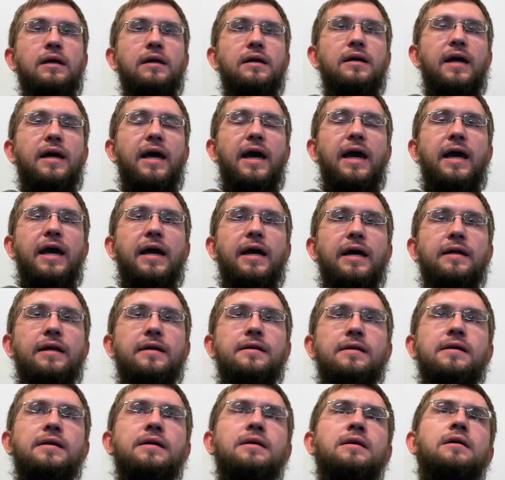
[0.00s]

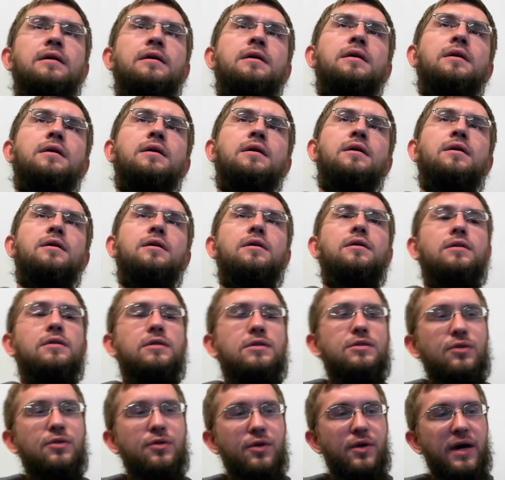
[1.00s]
And
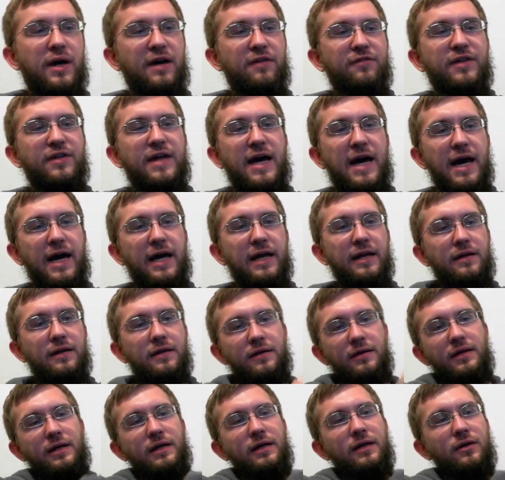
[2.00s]
so you have that.
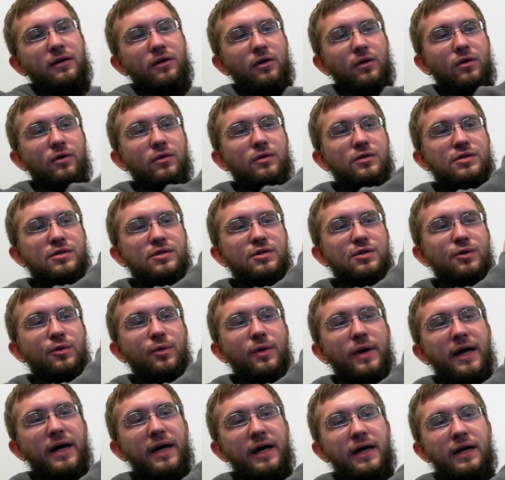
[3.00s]
It goes to
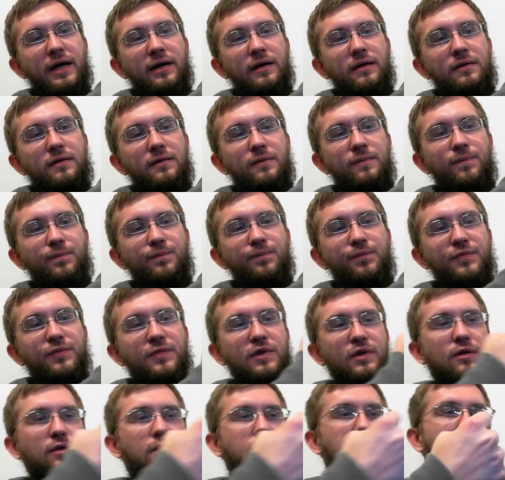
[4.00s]
a
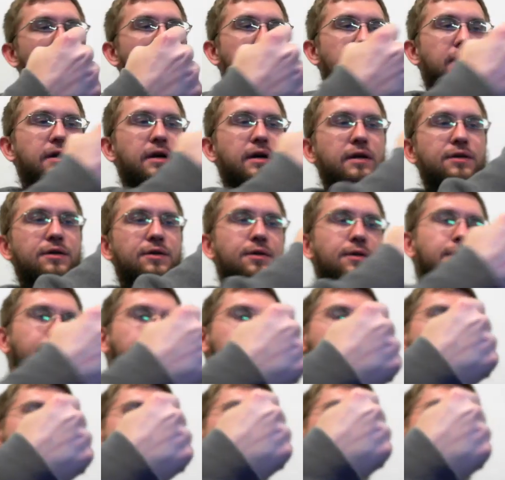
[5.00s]

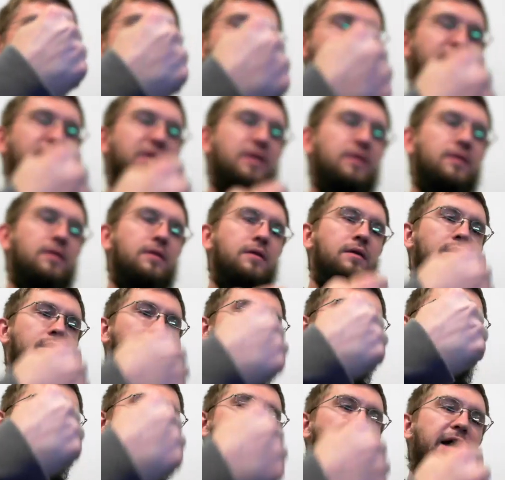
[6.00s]
inductor,
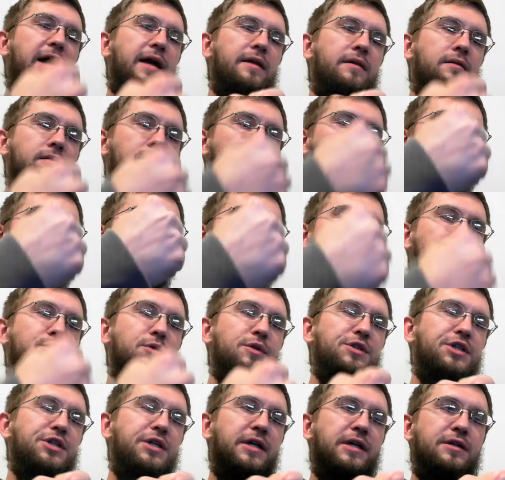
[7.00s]
FET,
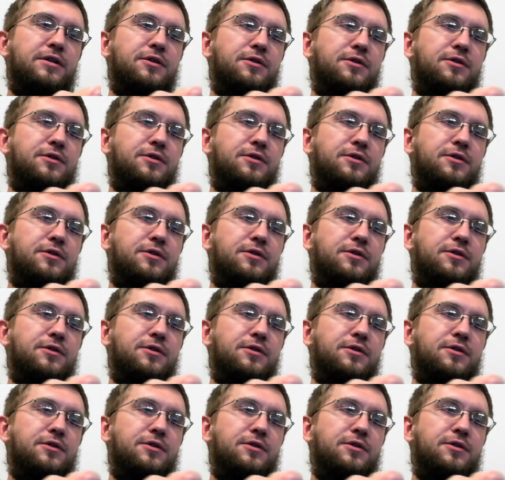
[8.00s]
switching it to